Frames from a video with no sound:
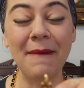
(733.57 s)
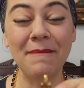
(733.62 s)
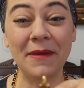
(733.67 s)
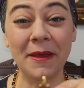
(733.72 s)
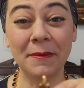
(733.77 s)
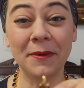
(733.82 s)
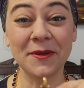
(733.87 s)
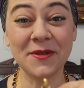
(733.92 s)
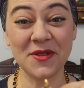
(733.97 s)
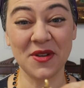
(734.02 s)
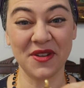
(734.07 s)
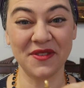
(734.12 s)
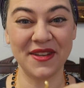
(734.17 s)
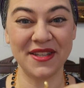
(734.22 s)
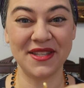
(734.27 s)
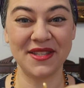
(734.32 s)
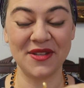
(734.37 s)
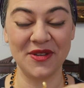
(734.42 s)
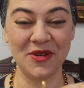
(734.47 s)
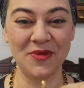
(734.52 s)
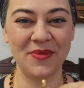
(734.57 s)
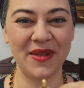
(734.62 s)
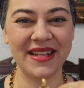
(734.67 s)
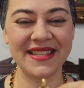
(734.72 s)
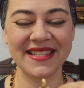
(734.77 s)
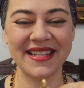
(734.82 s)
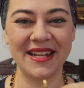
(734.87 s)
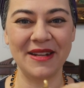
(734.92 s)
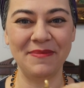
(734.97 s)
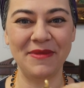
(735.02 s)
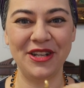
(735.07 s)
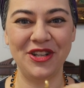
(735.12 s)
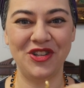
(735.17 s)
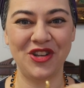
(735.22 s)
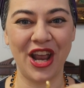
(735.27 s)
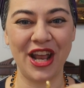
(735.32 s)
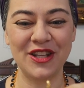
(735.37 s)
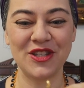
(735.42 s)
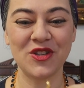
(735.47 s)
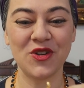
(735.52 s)
and people sort of assume that's going to be
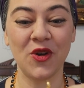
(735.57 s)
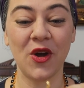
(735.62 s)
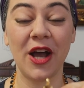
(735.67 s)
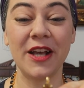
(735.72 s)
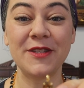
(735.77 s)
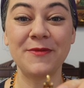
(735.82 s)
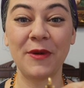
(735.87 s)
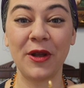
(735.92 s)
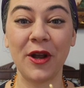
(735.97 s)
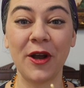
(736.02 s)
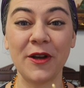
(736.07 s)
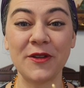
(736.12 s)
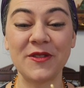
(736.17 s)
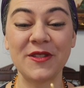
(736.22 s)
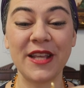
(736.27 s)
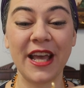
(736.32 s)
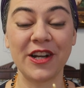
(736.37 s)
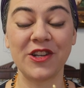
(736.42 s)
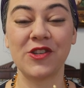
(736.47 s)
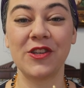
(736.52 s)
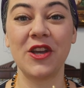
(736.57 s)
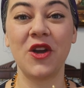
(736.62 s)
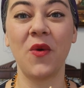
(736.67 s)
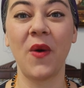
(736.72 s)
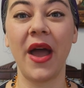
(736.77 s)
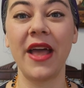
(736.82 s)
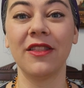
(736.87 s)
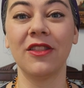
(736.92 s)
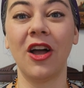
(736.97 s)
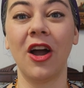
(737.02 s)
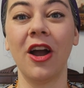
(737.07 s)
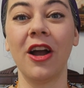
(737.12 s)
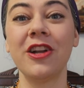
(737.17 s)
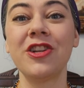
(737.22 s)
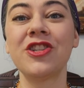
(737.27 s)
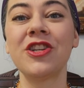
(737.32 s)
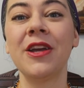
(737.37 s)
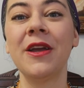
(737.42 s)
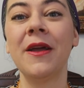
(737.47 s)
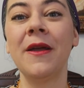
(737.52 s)
Jane's cross, but hers is actually quite
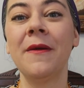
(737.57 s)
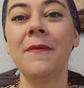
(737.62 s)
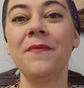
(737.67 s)
large.